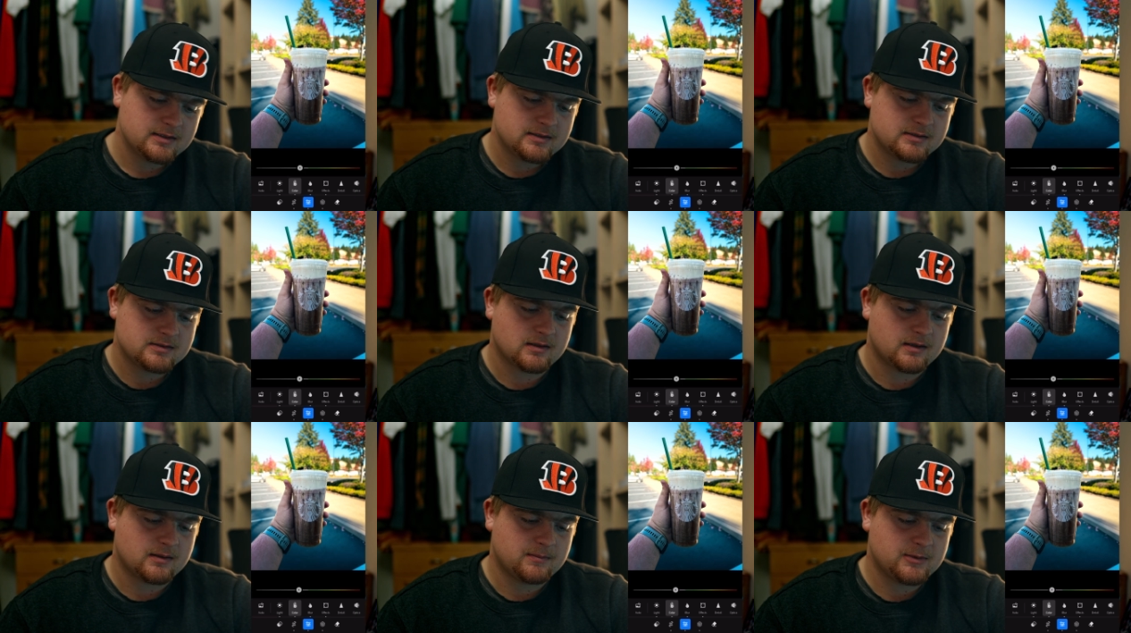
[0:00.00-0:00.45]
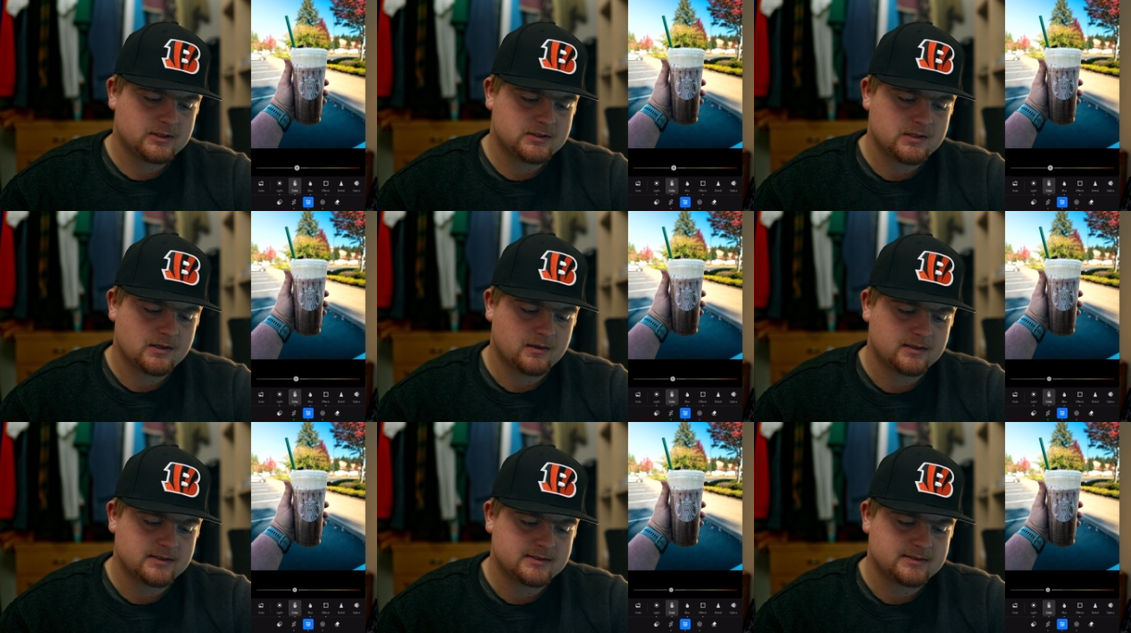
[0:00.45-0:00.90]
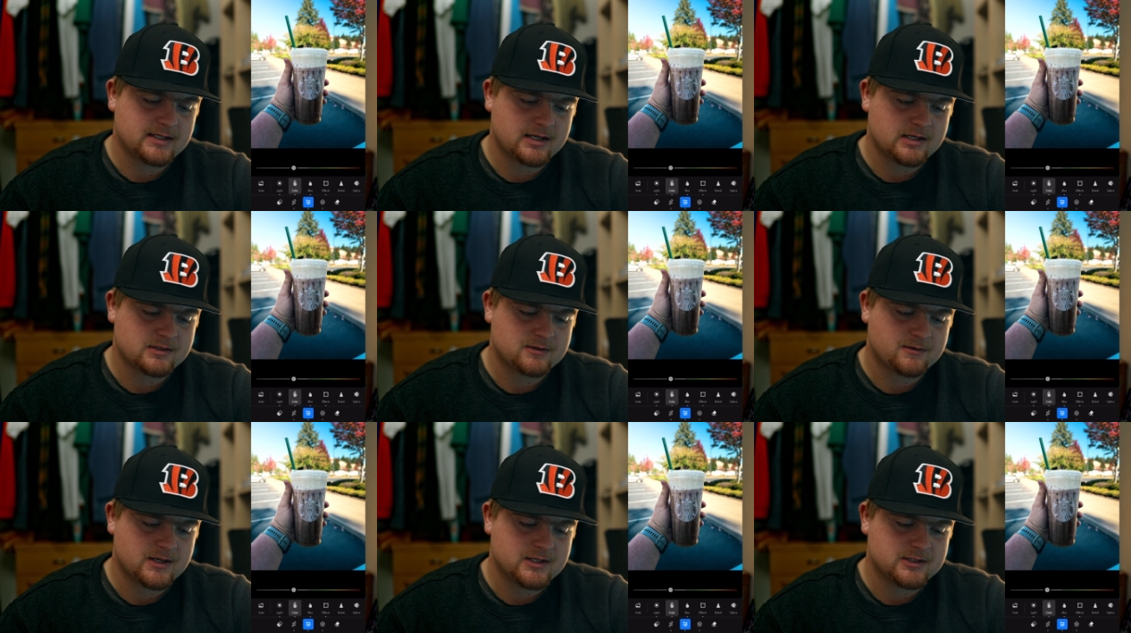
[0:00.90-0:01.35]
So I'm going to turn the
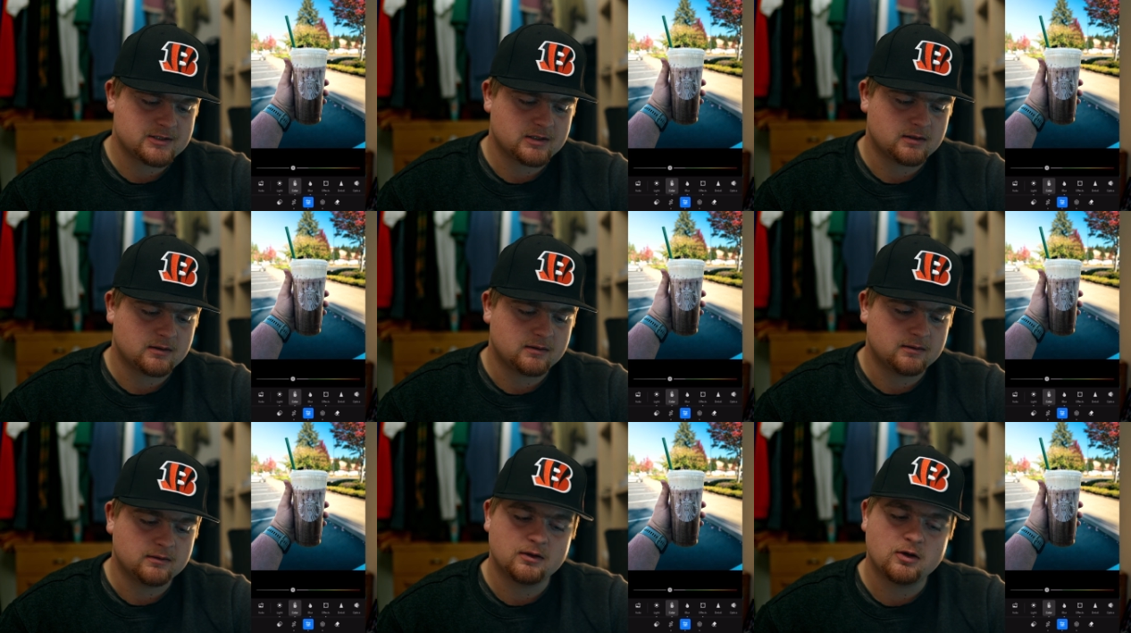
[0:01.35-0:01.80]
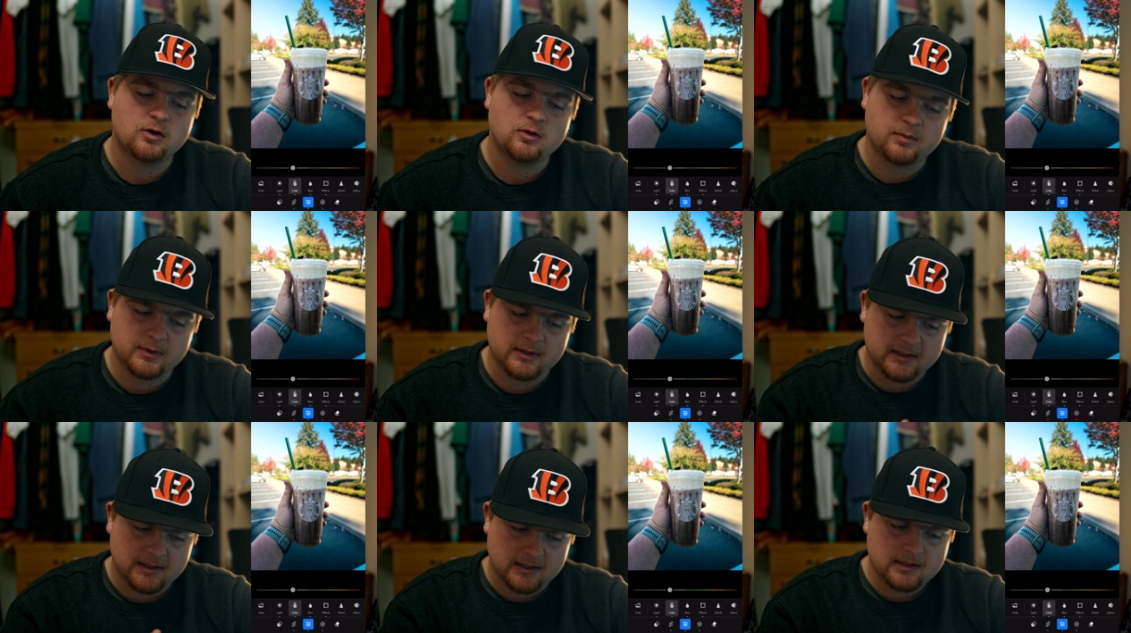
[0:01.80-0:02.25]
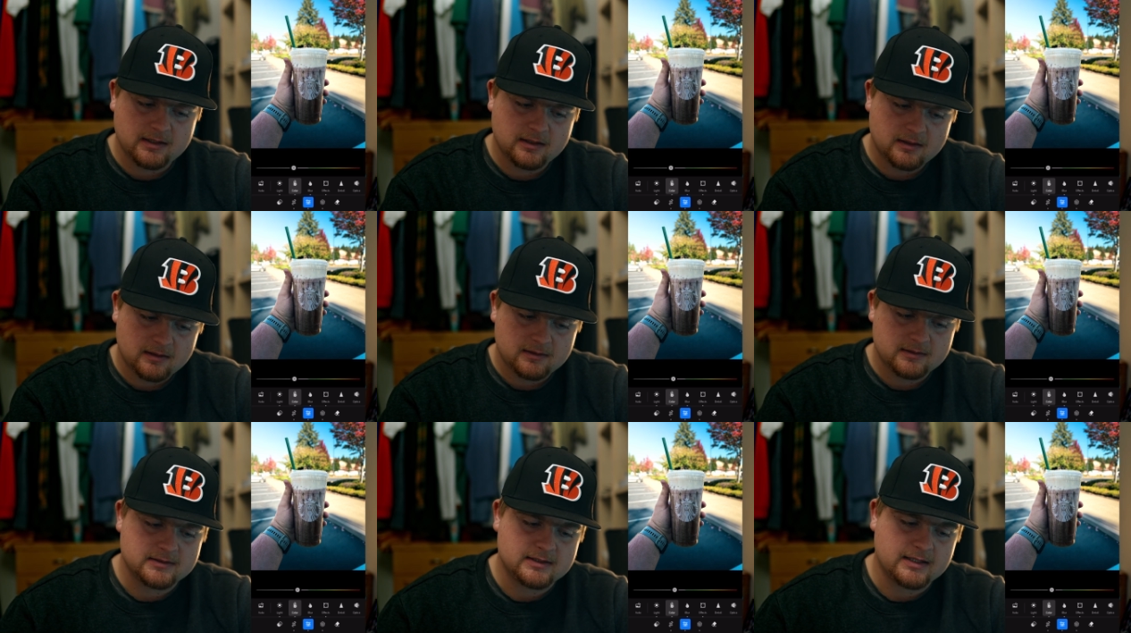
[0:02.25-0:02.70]
saturation globally
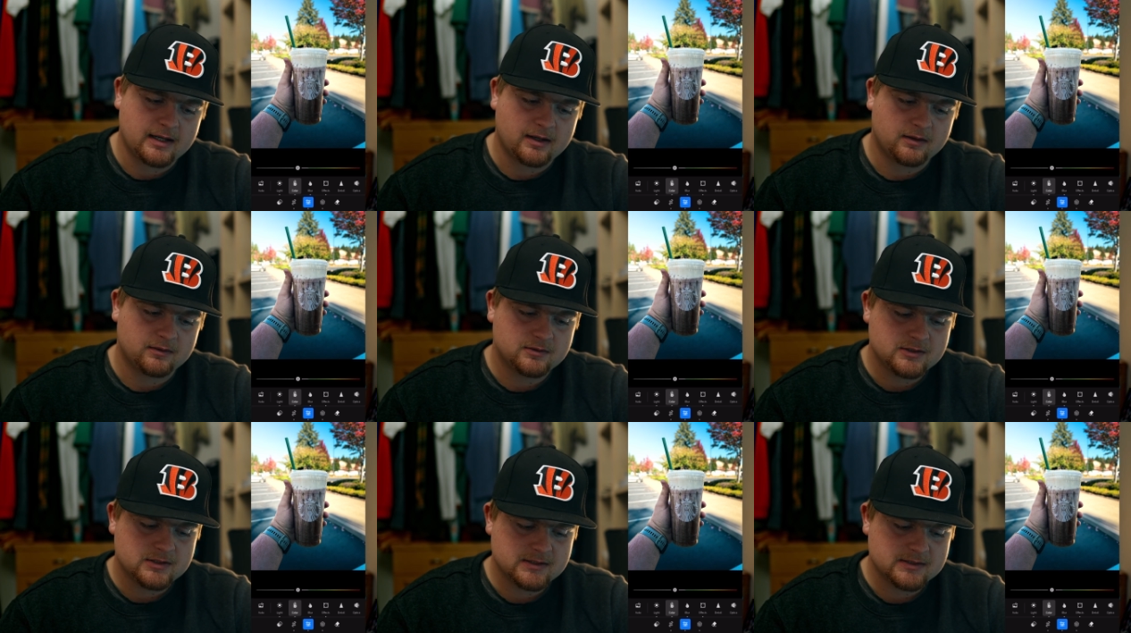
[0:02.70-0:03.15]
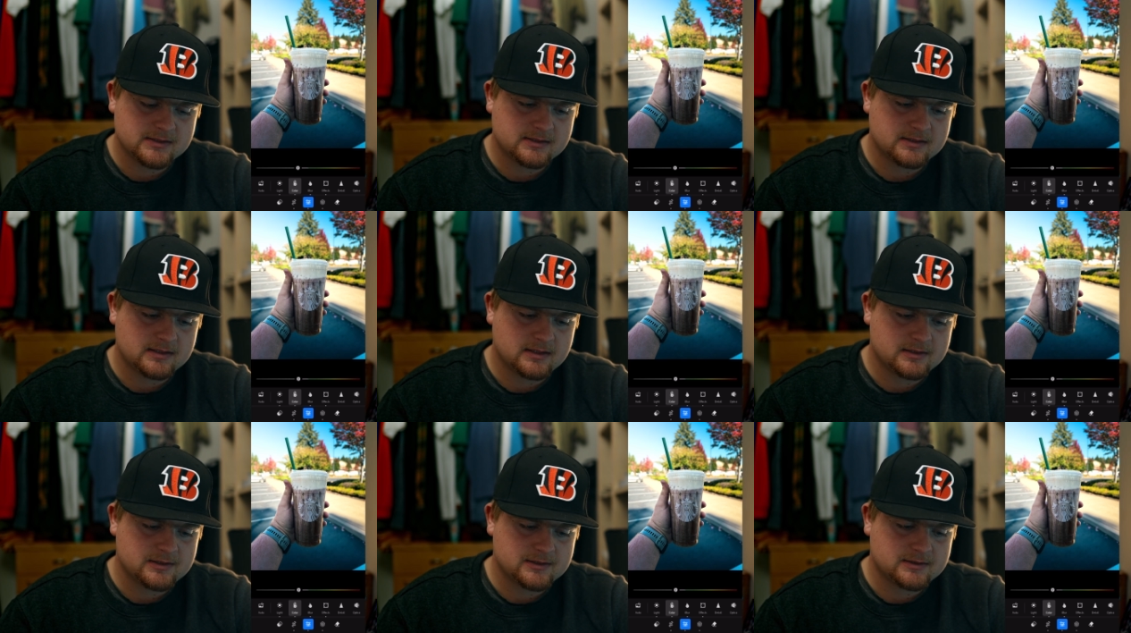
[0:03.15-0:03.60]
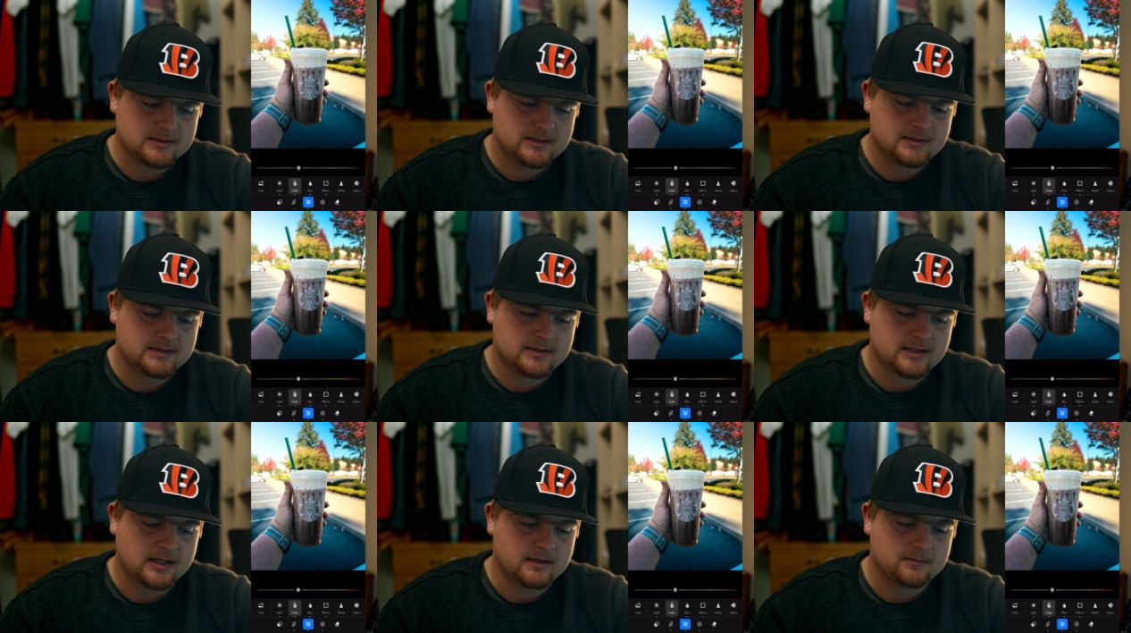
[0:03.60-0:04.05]
down just, just
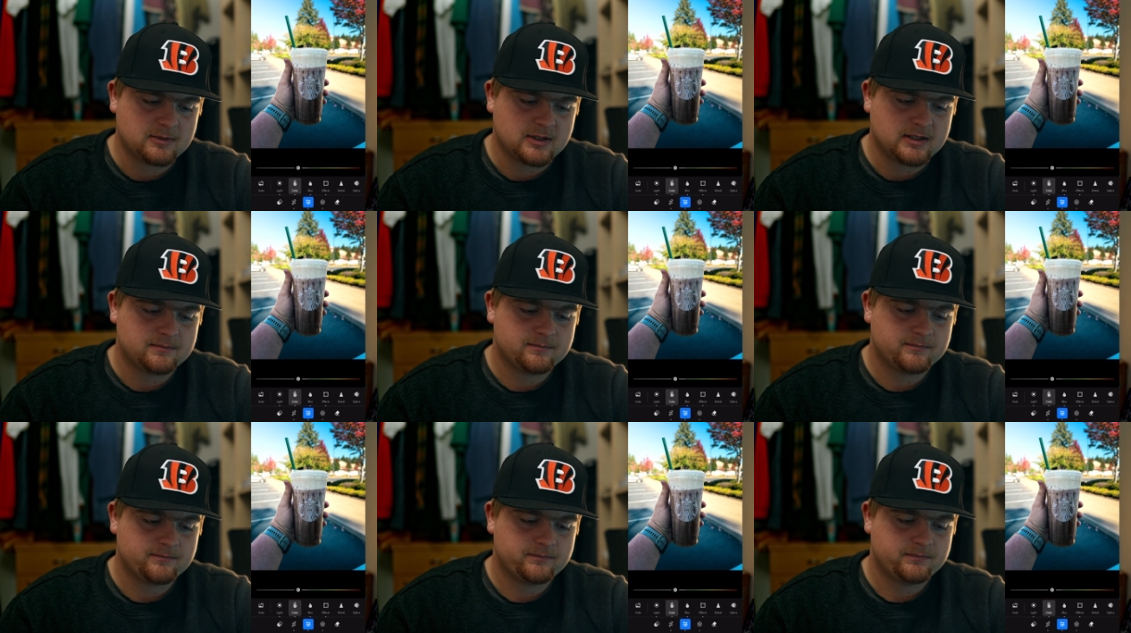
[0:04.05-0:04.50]
a tiny bit.